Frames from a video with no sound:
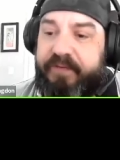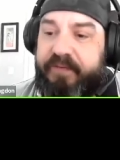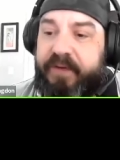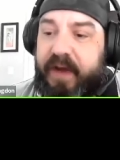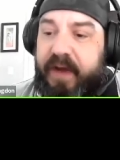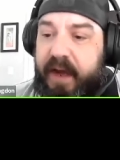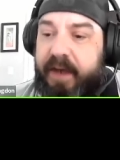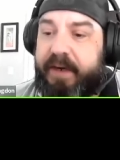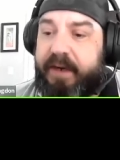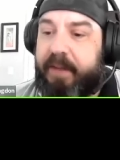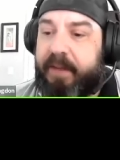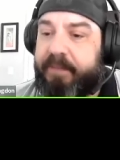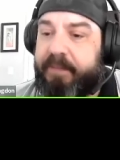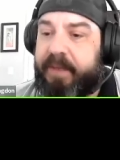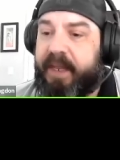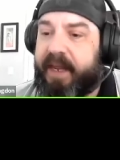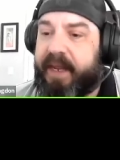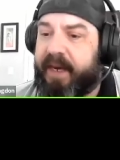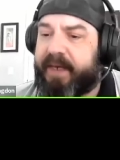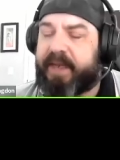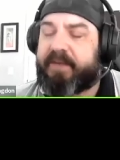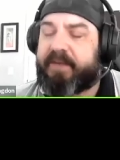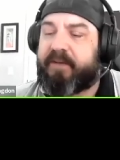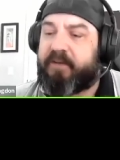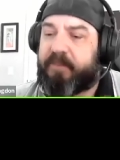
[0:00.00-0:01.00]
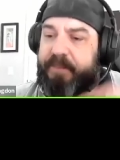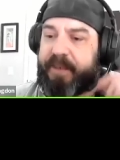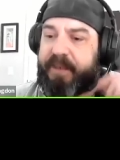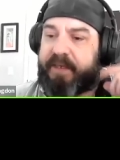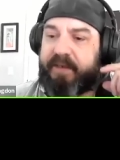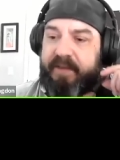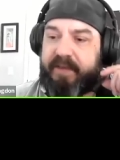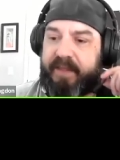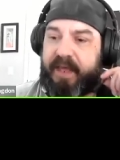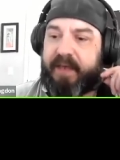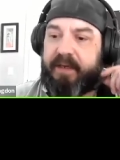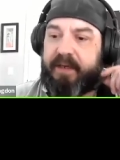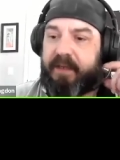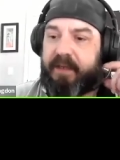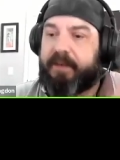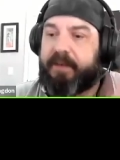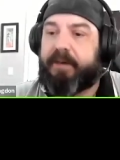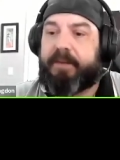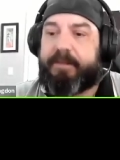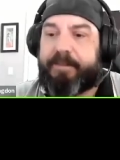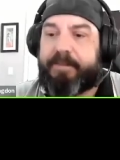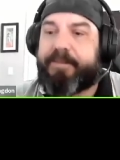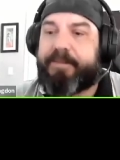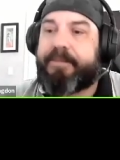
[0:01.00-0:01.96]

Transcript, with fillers: Fahad. i'm glad i got to speak to that a little